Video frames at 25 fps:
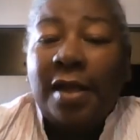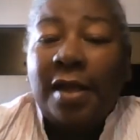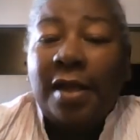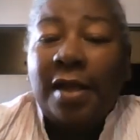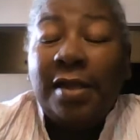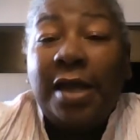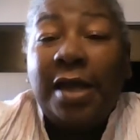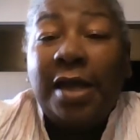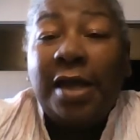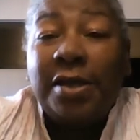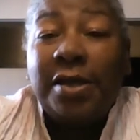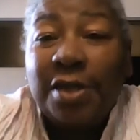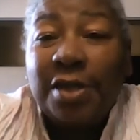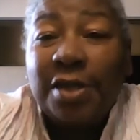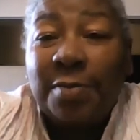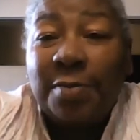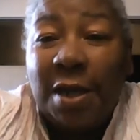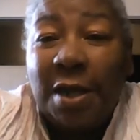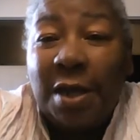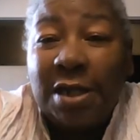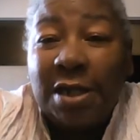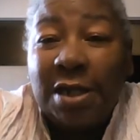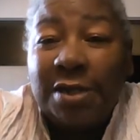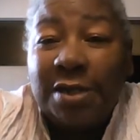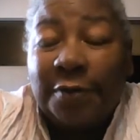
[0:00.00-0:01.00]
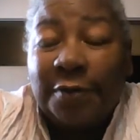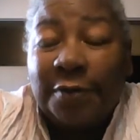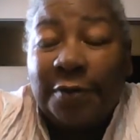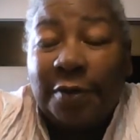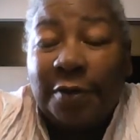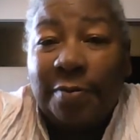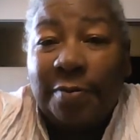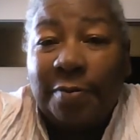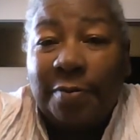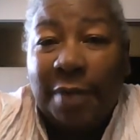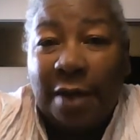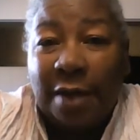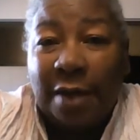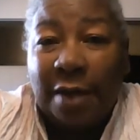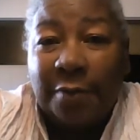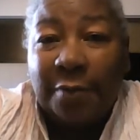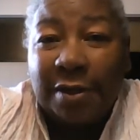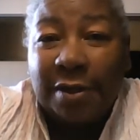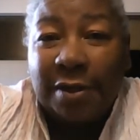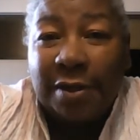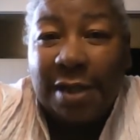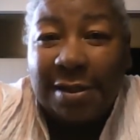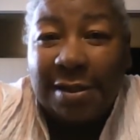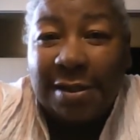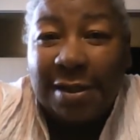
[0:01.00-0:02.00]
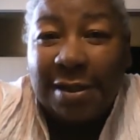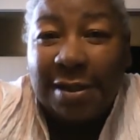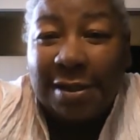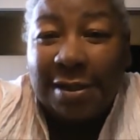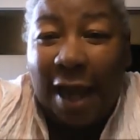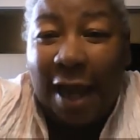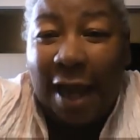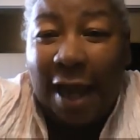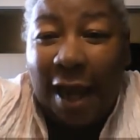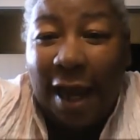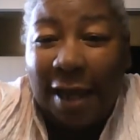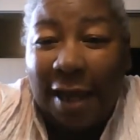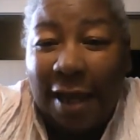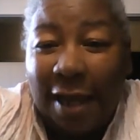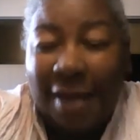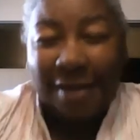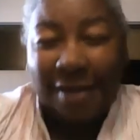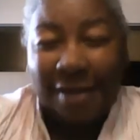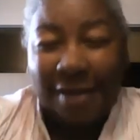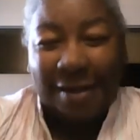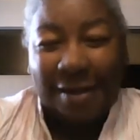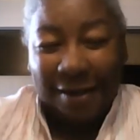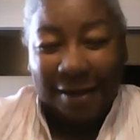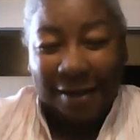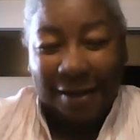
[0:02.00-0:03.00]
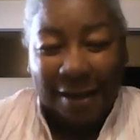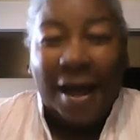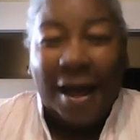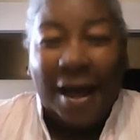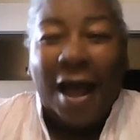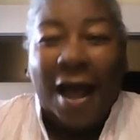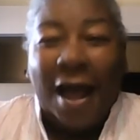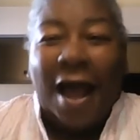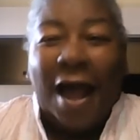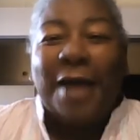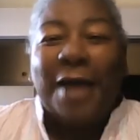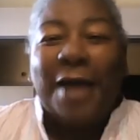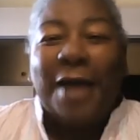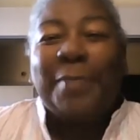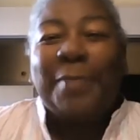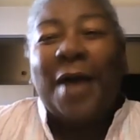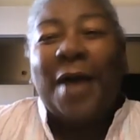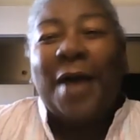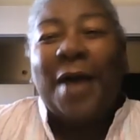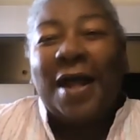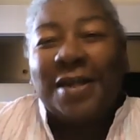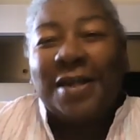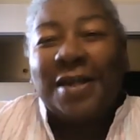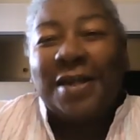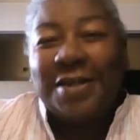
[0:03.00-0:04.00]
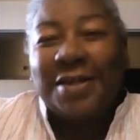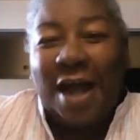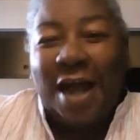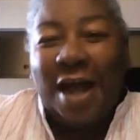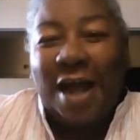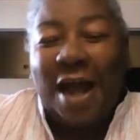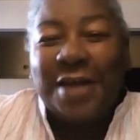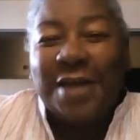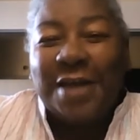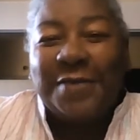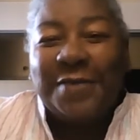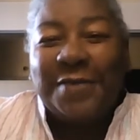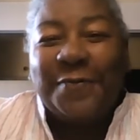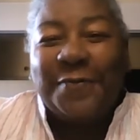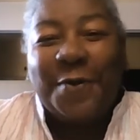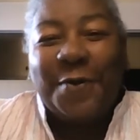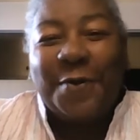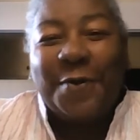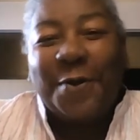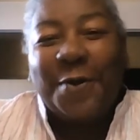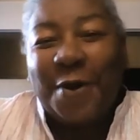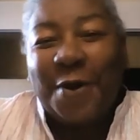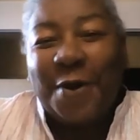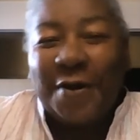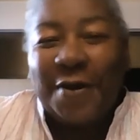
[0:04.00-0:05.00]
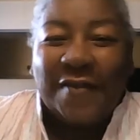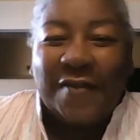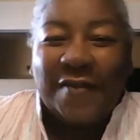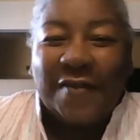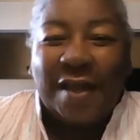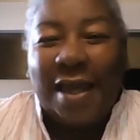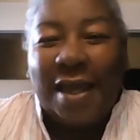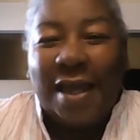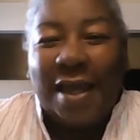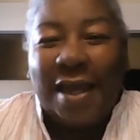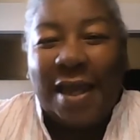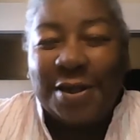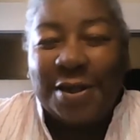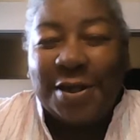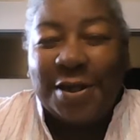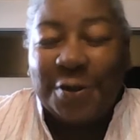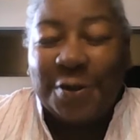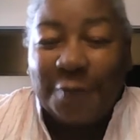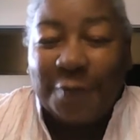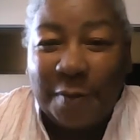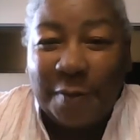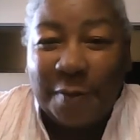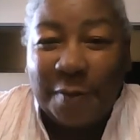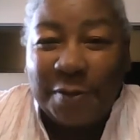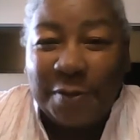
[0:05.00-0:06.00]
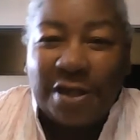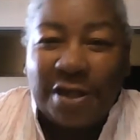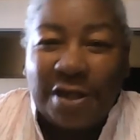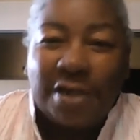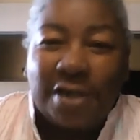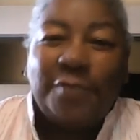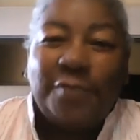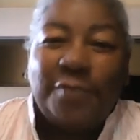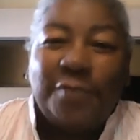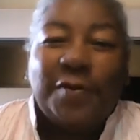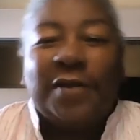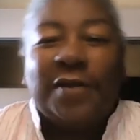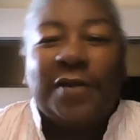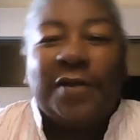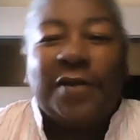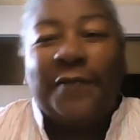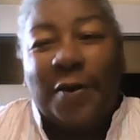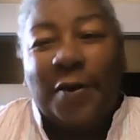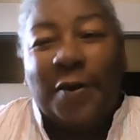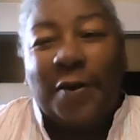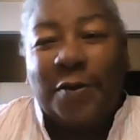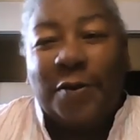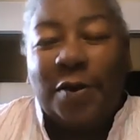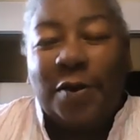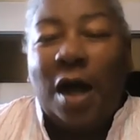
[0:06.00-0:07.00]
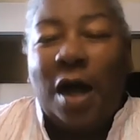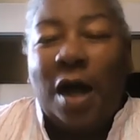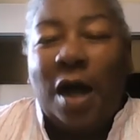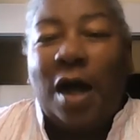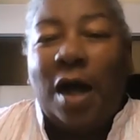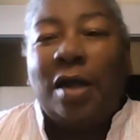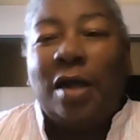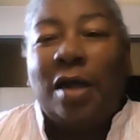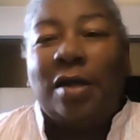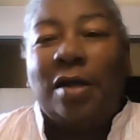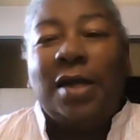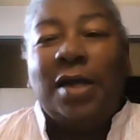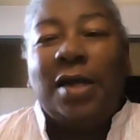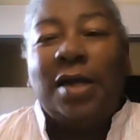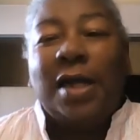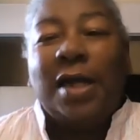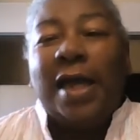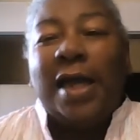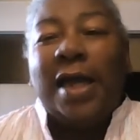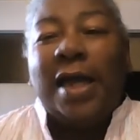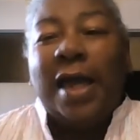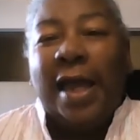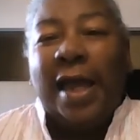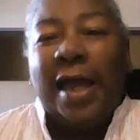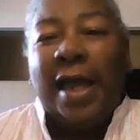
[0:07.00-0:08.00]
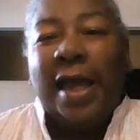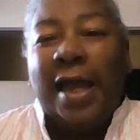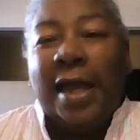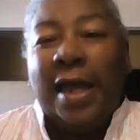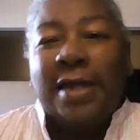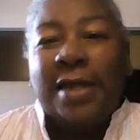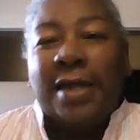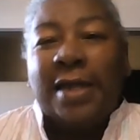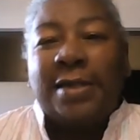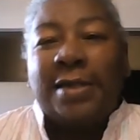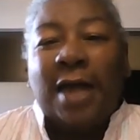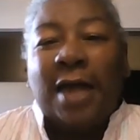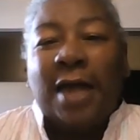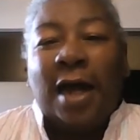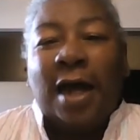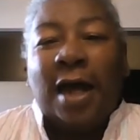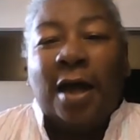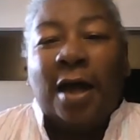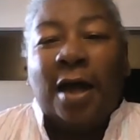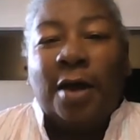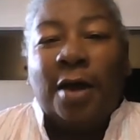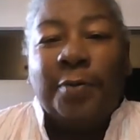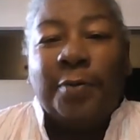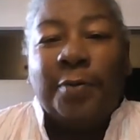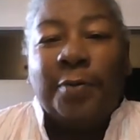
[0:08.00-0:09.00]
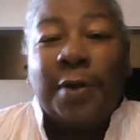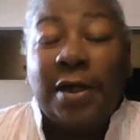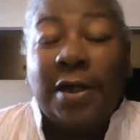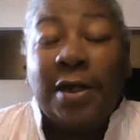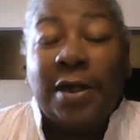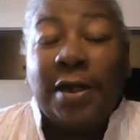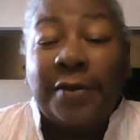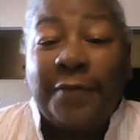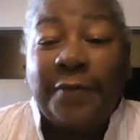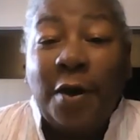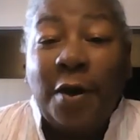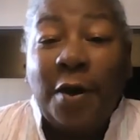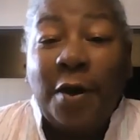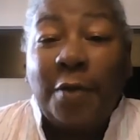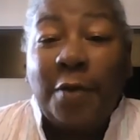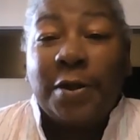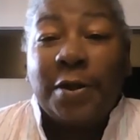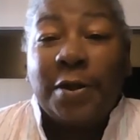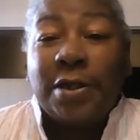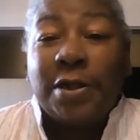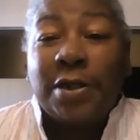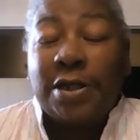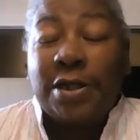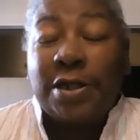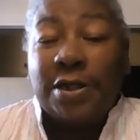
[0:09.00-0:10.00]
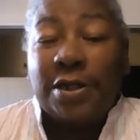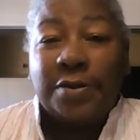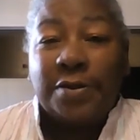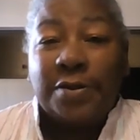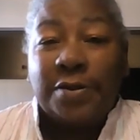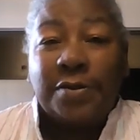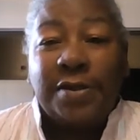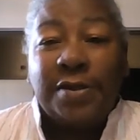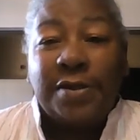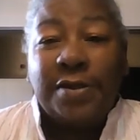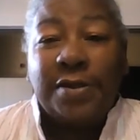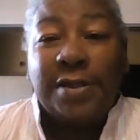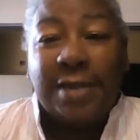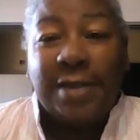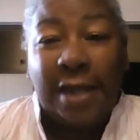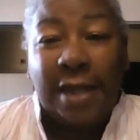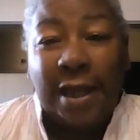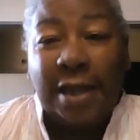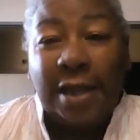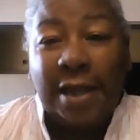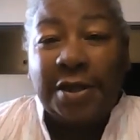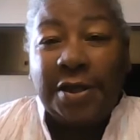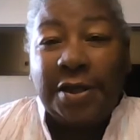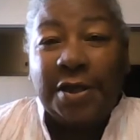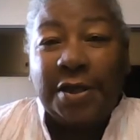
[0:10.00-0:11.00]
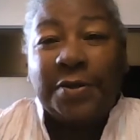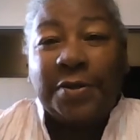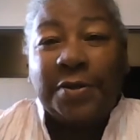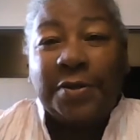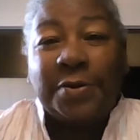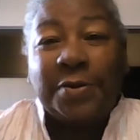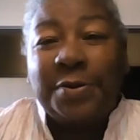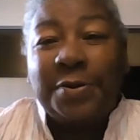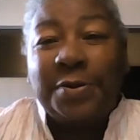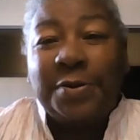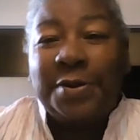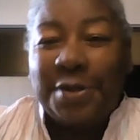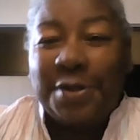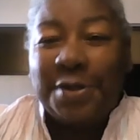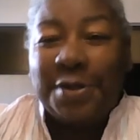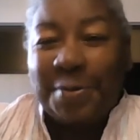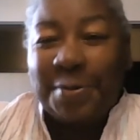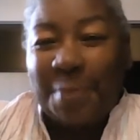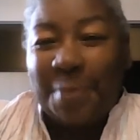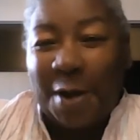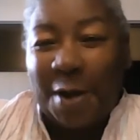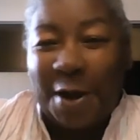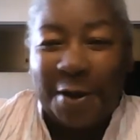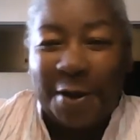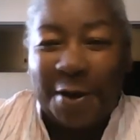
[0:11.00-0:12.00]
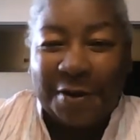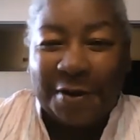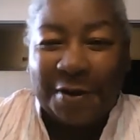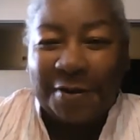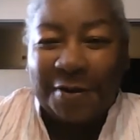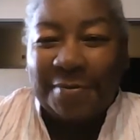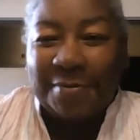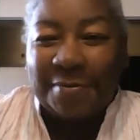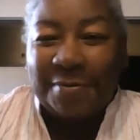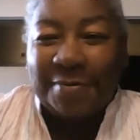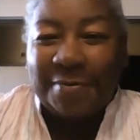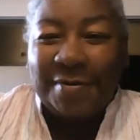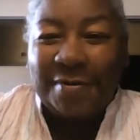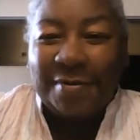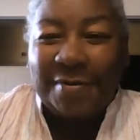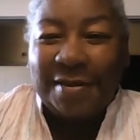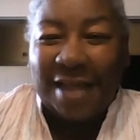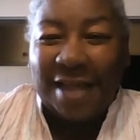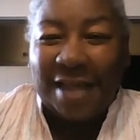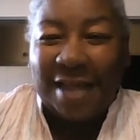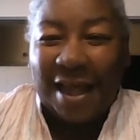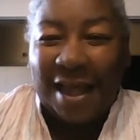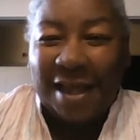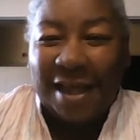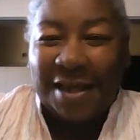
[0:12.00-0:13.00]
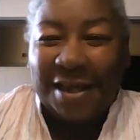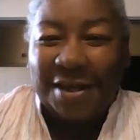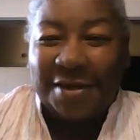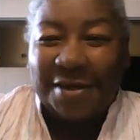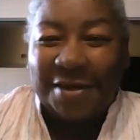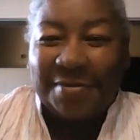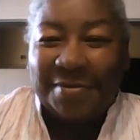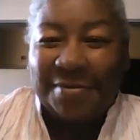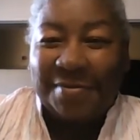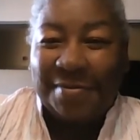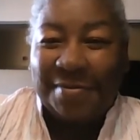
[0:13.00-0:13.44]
thank you so much for being with us today. I apologize for the interruption with the phone call, and we look forward to seeing you tomorrow. Thank you.